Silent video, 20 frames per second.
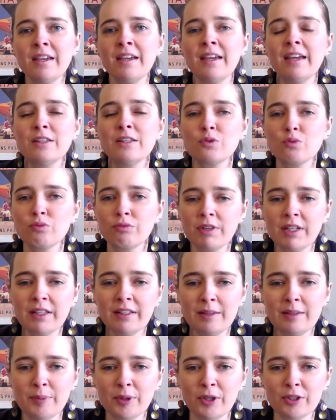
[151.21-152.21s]
it's really
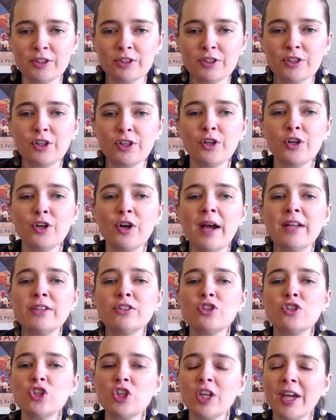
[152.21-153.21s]
important to go and
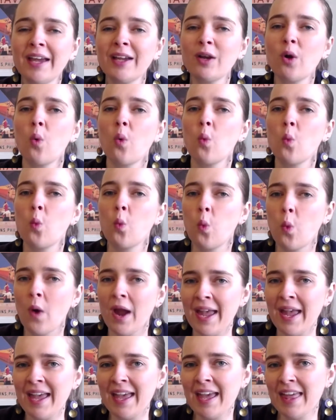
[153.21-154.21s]
check
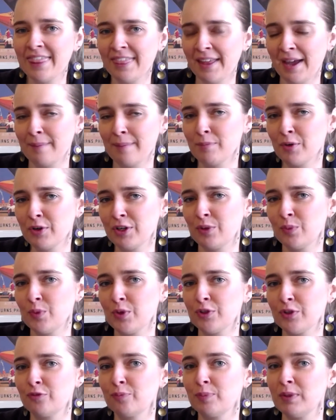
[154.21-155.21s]
where that money would
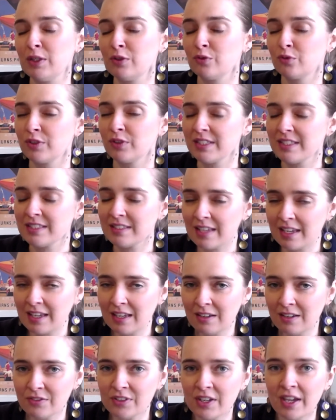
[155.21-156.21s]
have been
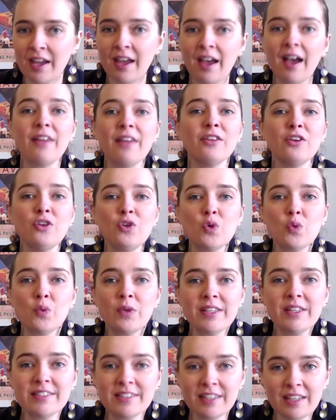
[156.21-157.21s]
received and that you
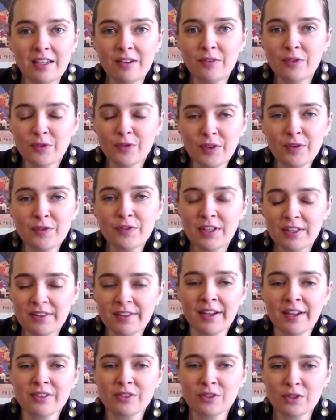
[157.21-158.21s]
received
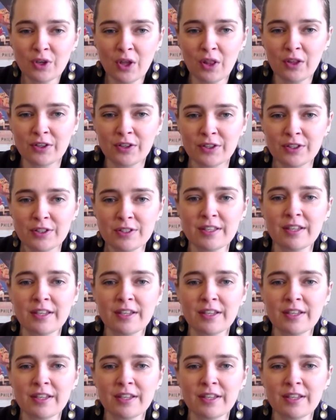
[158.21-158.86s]
$50,000.